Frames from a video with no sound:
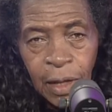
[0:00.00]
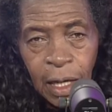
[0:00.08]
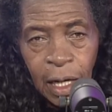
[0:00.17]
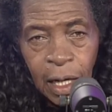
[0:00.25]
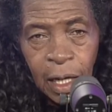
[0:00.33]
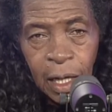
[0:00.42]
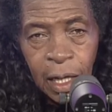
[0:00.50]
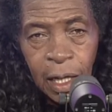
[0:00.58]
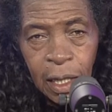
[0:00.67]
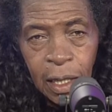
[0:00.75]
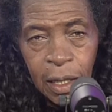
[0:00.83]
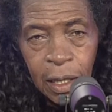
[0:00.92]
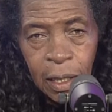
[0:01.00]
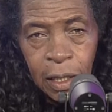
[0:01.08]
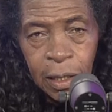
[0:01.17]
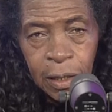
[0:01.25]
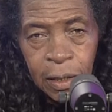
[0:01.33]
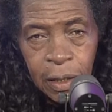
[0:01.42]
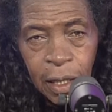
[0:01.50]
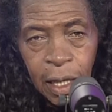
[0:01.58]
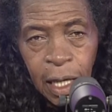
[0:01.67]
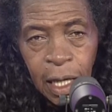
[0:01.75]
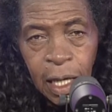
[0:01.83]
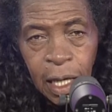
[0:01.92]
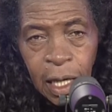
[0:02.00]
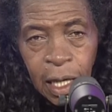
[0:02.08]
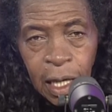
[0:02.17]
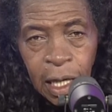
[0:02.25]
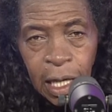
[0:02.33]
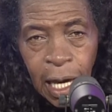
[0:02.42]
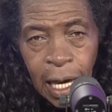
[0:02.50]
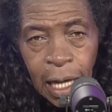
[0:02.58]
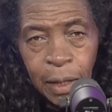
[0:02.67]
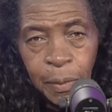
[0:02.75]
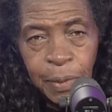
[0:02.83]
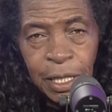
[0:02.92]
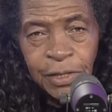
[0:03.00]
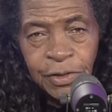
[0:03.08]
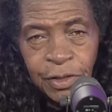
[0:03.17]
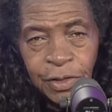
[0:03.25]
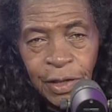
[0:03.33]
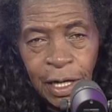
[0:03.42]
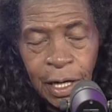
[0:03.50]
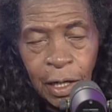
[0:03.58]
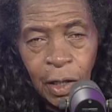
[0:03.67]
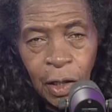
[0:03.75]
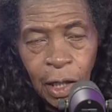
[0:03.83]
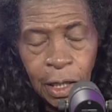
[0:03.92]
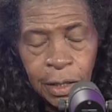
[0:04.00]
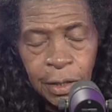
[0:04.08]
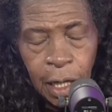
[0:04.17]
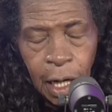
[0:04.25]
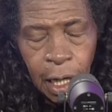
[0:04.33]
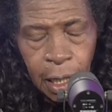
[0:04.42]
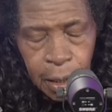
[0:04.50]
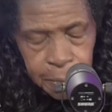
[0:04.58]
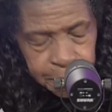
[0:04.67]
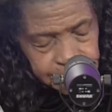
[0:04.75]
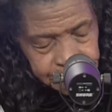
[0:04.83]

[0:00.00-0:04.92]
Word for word: Uh, on, he had a business there on um,